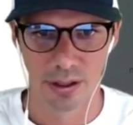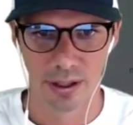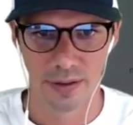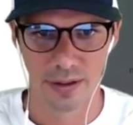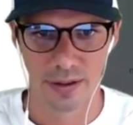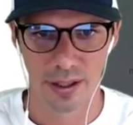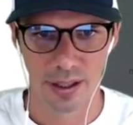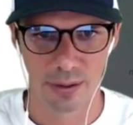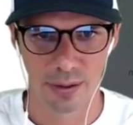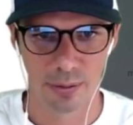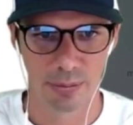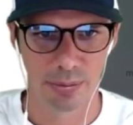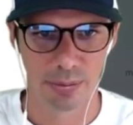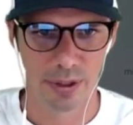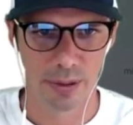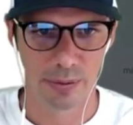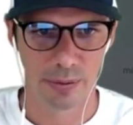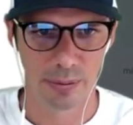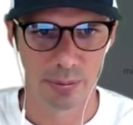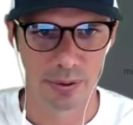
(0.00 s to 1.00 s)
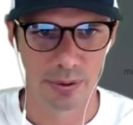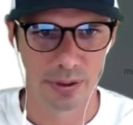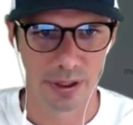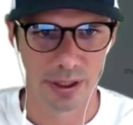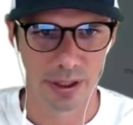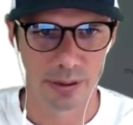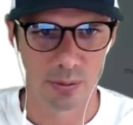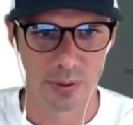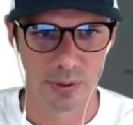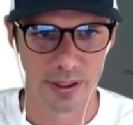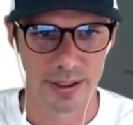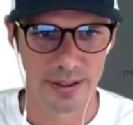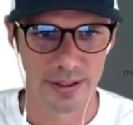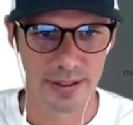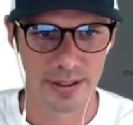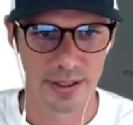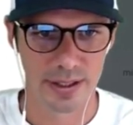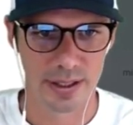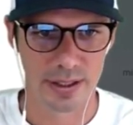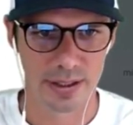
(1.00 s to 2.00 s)
And then I would probably put like when
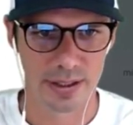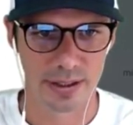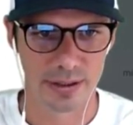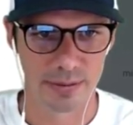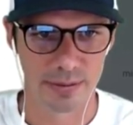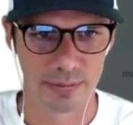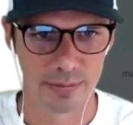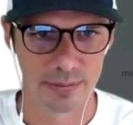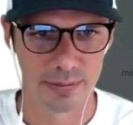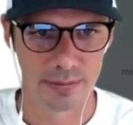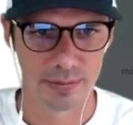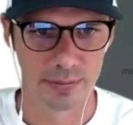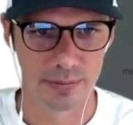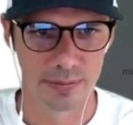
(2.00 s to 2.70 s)
it's time,